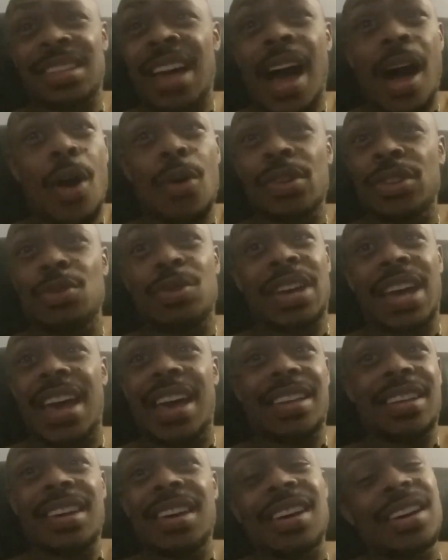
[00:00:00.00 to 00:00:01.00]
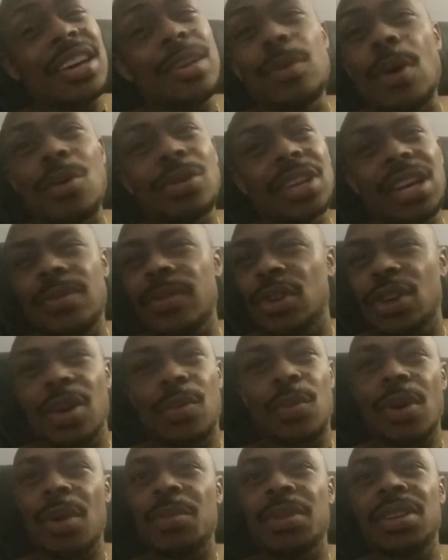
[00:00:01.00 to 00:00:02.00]
thou, you can't, he won't leave a
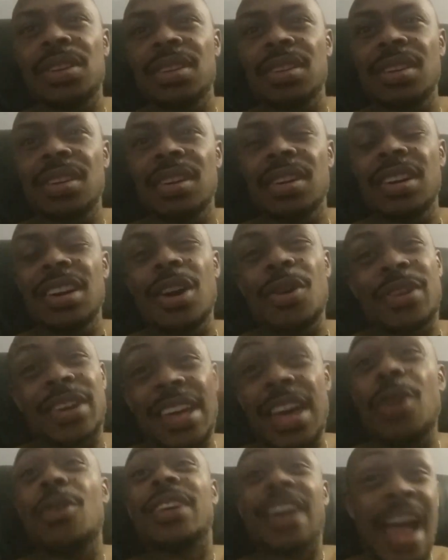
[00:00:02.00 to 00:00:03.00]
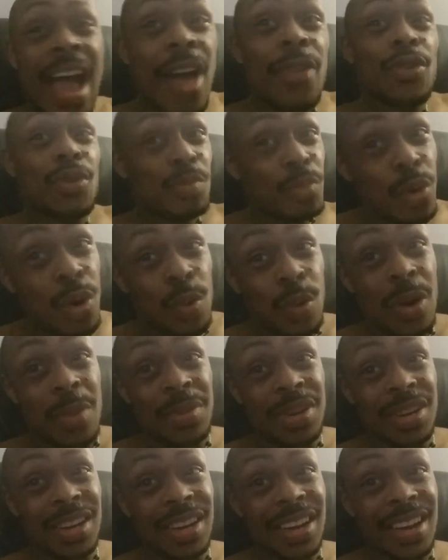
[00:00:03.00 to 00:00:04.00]
good woman. He'll gather more
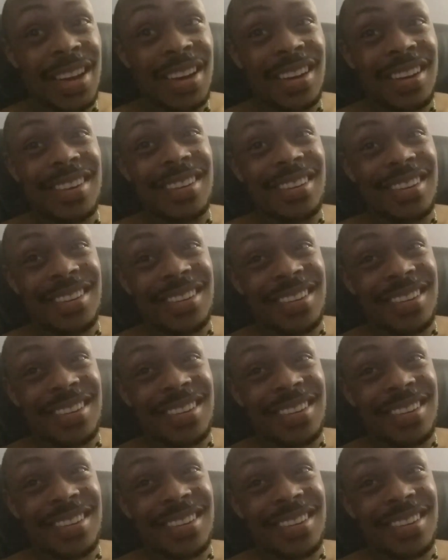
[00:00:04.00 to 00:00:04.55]
women, okay?